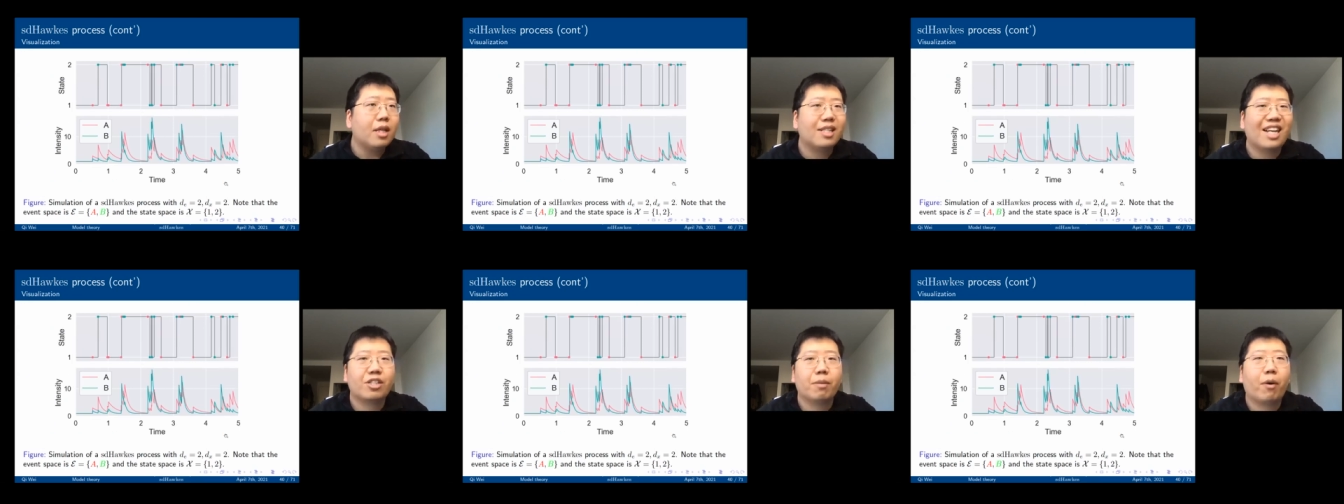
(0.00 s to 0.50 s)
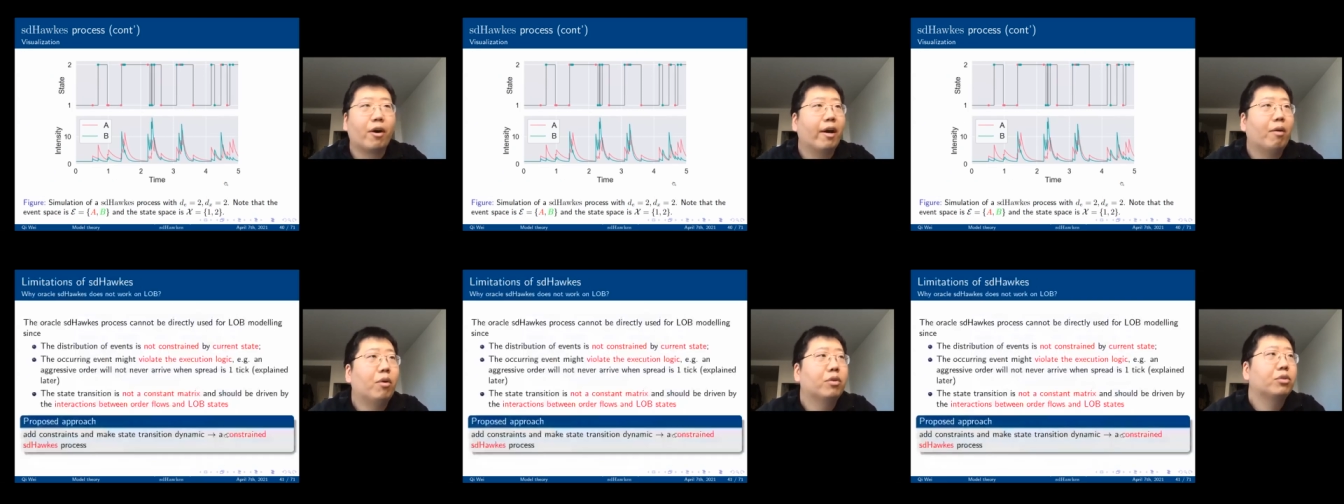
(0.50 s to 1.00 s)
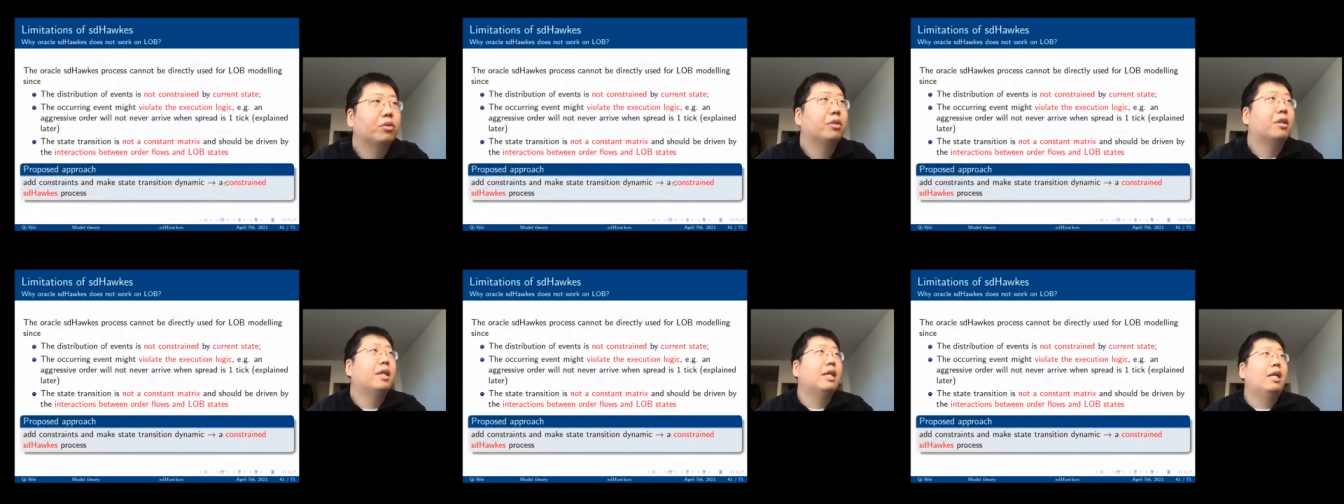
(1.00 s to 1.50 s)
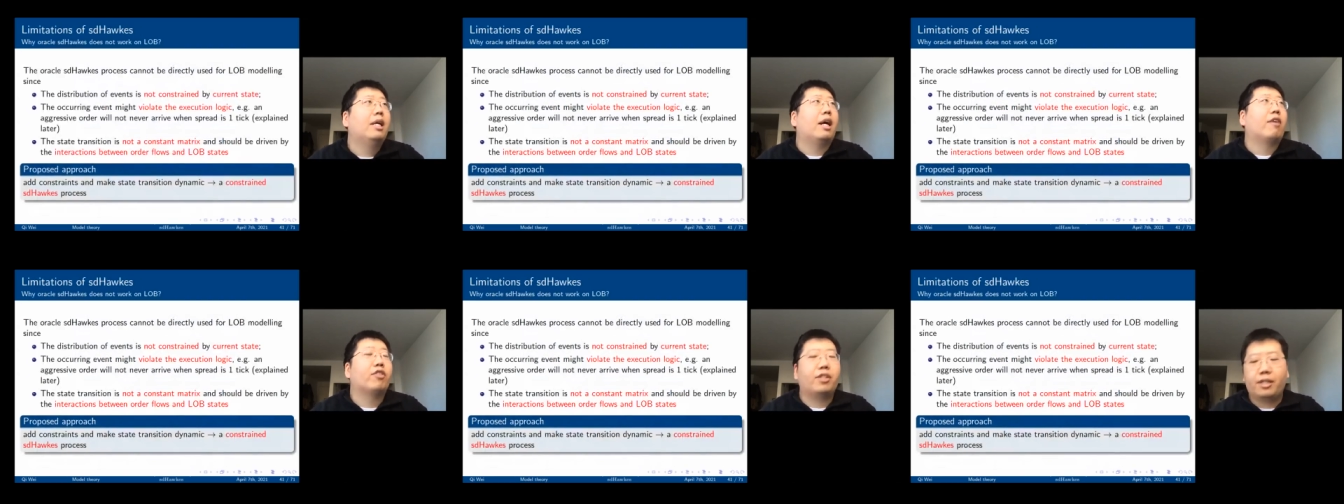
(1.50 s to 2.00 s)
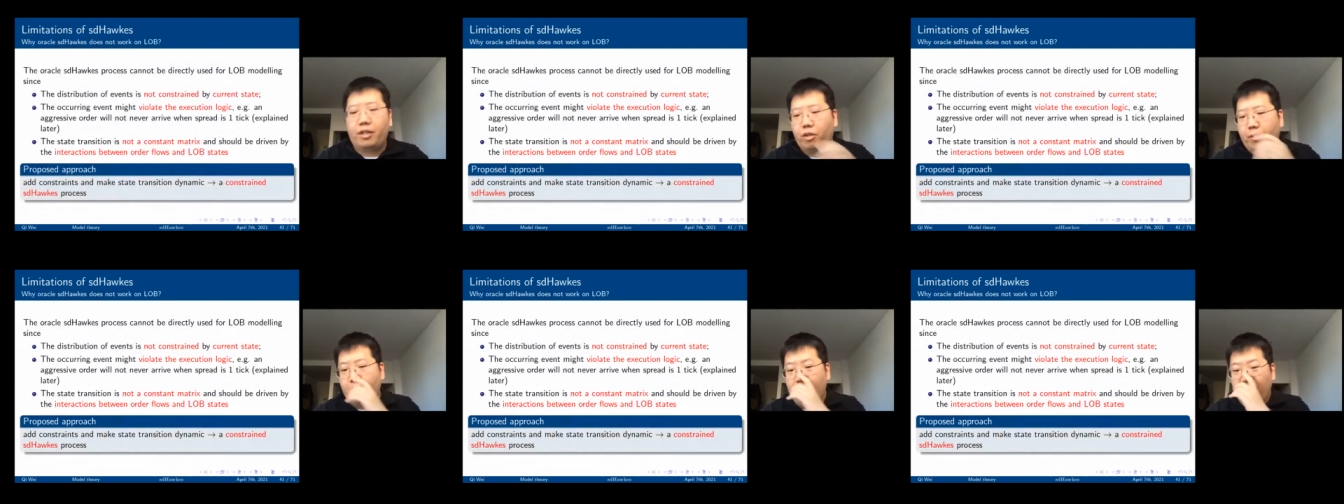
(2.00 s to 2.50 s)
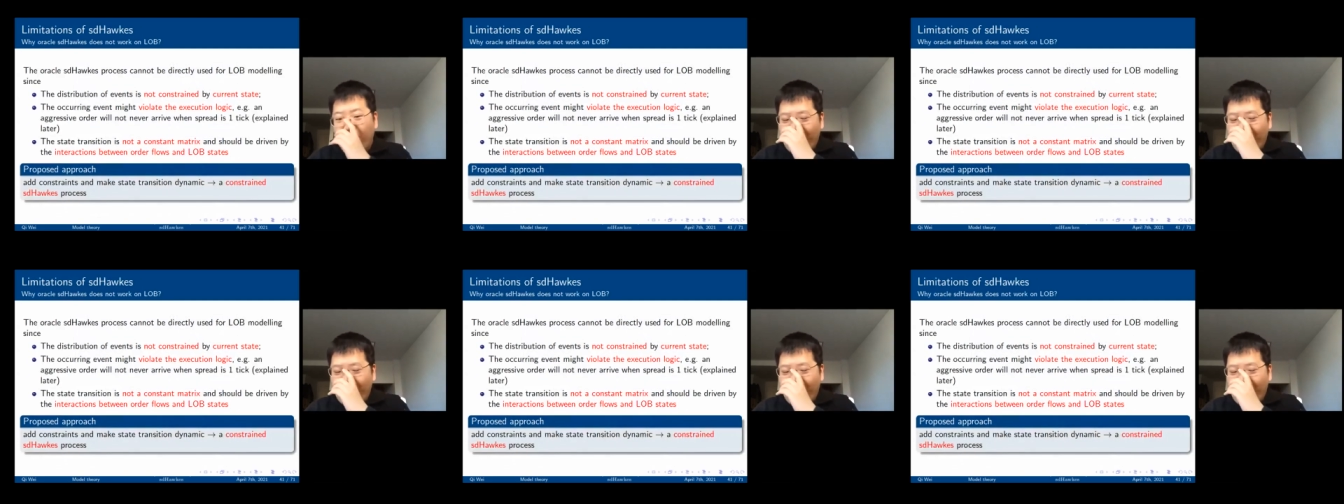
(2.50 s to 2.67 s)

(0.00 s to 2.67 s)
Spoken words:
That's the part I want to emphasize a little bit.